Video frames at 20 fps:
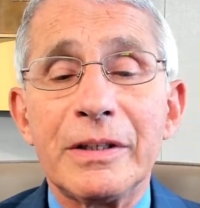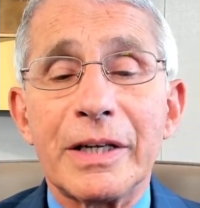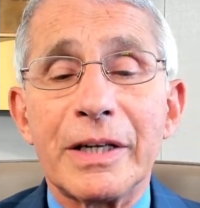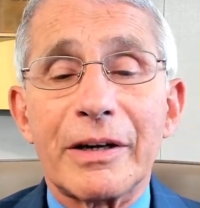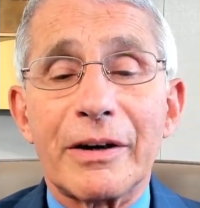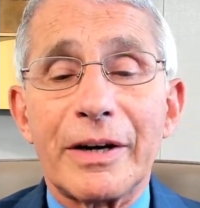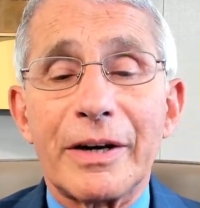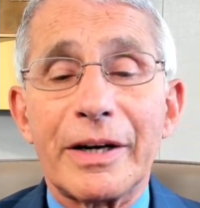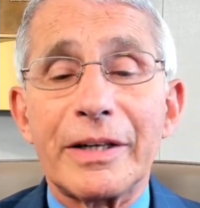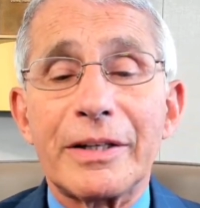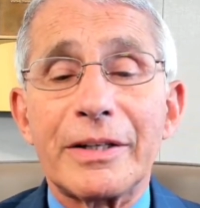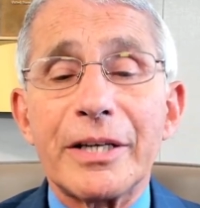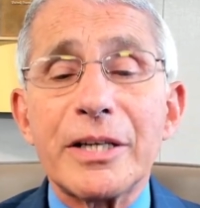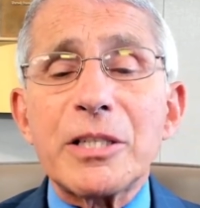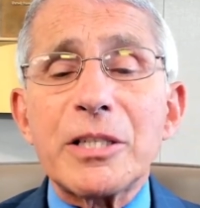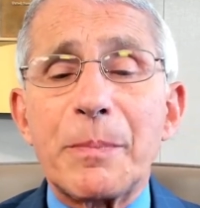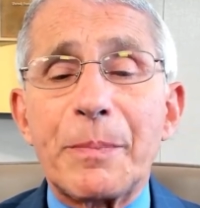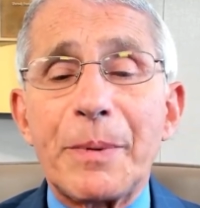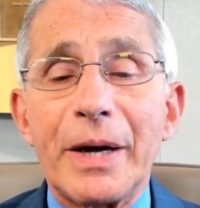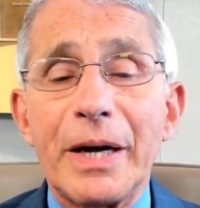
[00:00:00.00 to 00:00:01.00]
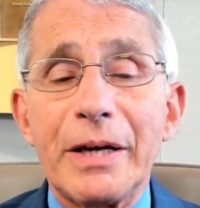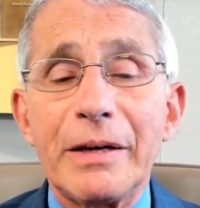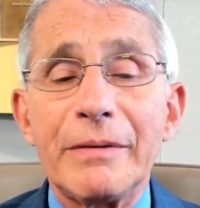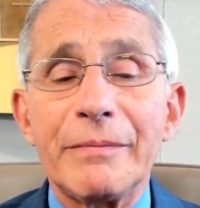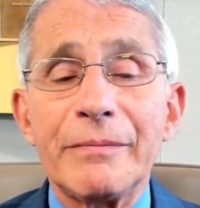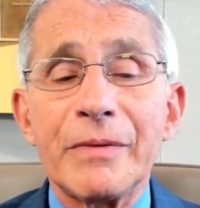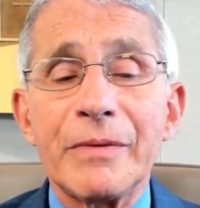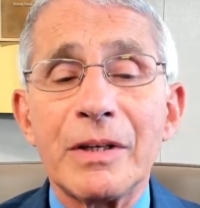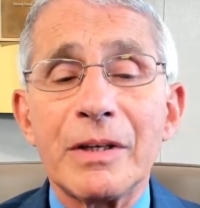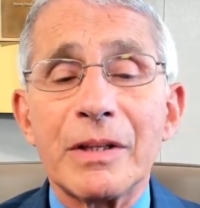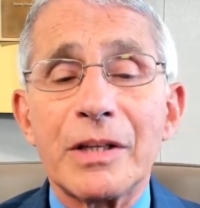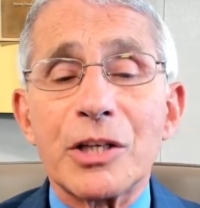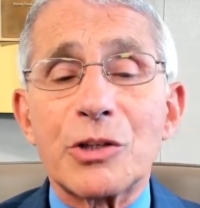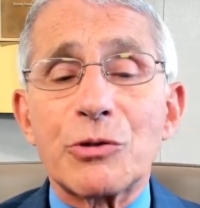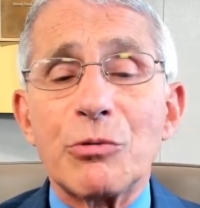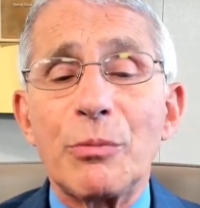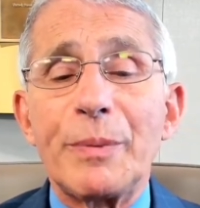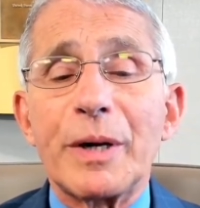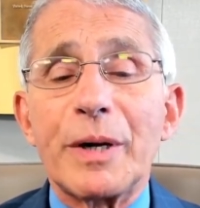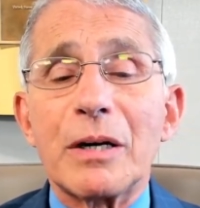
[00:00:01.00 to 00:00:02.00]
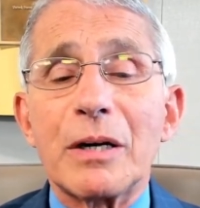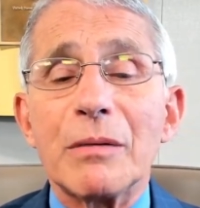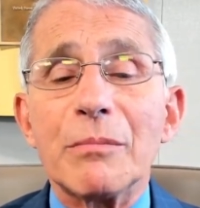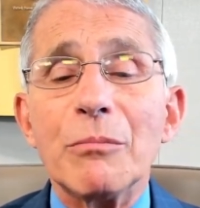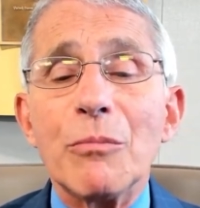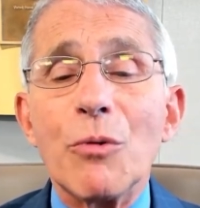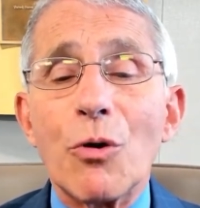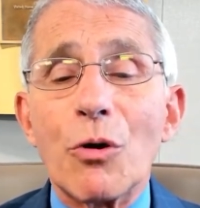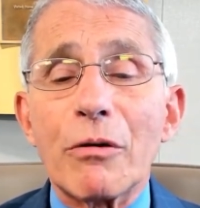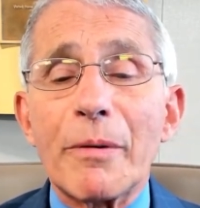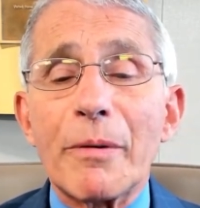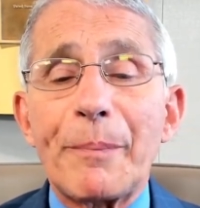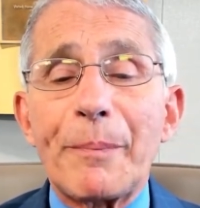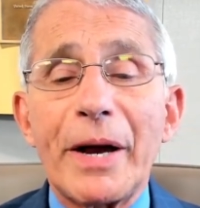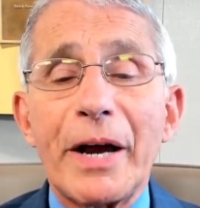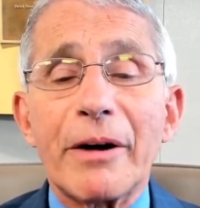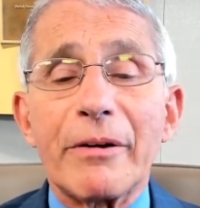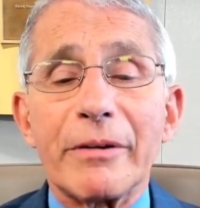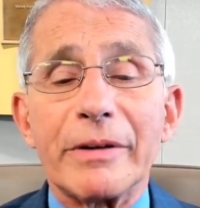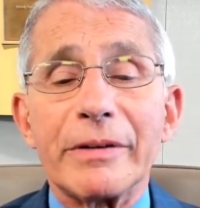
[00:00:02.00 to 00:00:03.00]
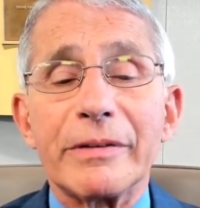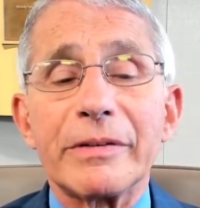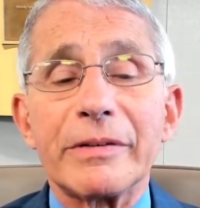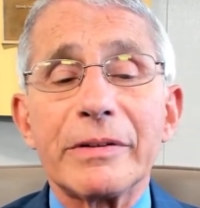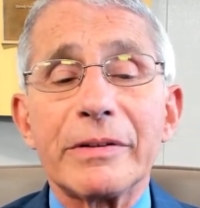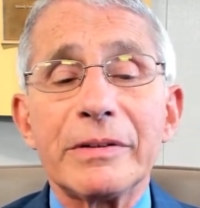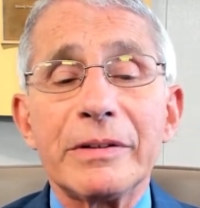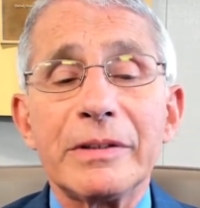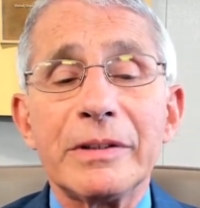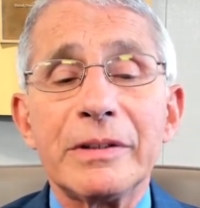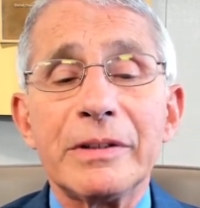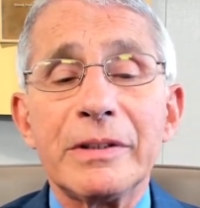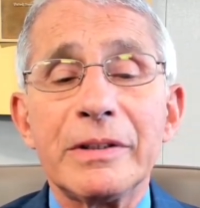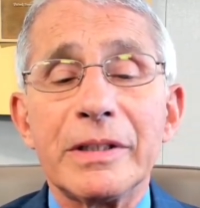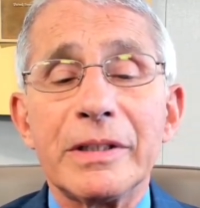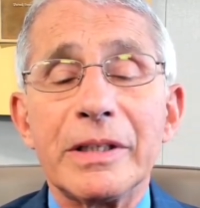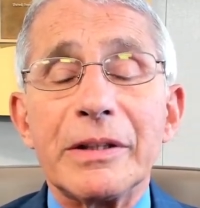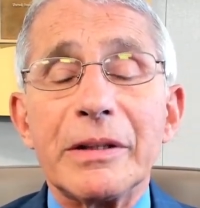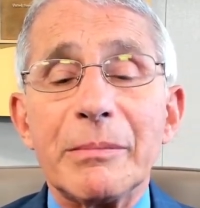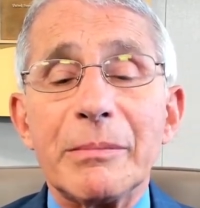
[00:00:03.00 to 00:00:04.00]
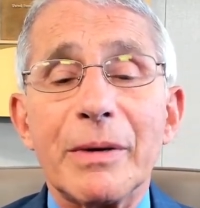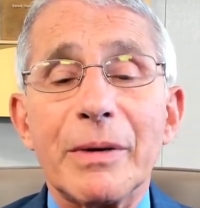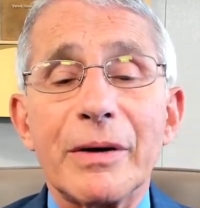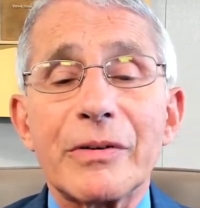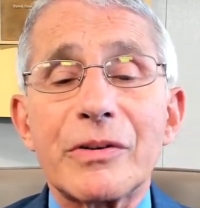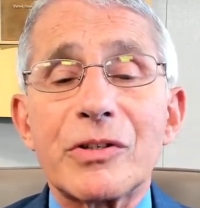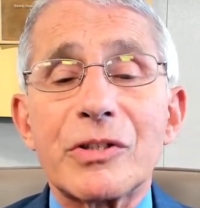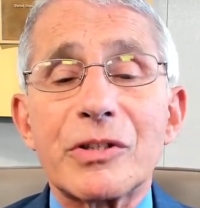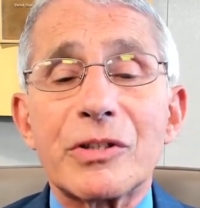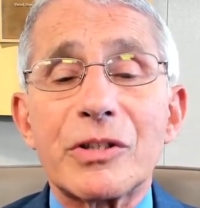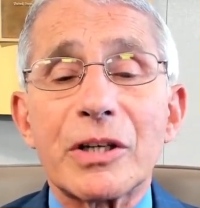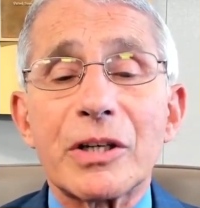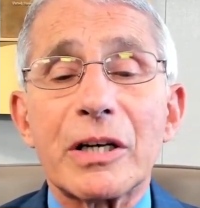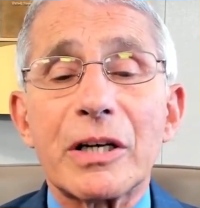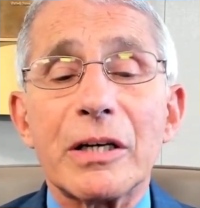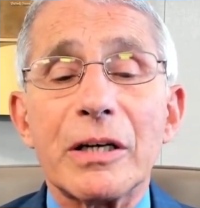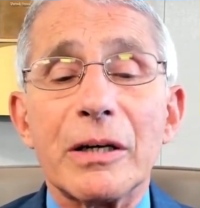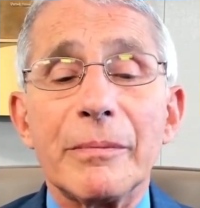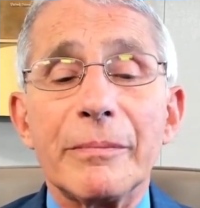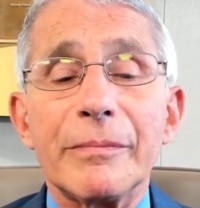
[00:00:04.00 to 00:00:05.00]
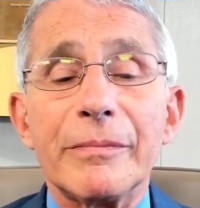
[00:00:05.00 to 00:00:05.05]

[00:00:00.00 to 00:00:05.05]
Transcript: and I anticipate this will become more apparent in the months to come.